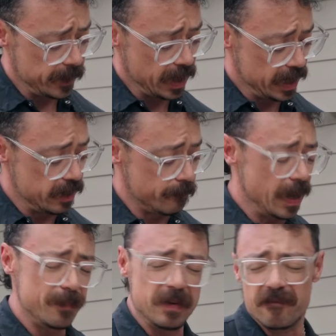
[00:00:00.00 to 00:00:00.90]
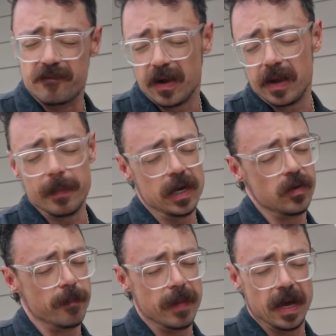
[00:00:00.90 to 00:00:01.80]
and might be a very
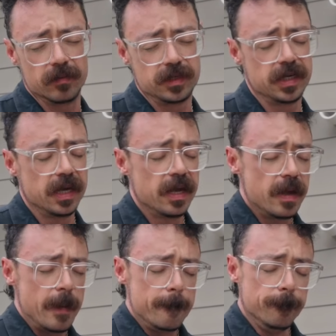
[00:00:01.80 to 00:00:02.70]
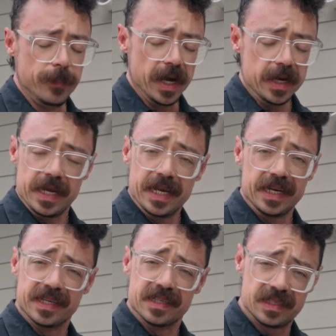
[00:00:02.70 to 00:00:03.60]
minute amount, but
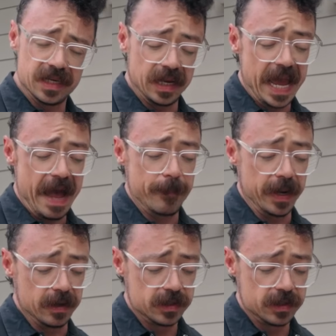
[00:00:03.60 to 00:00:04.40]
it can still happen.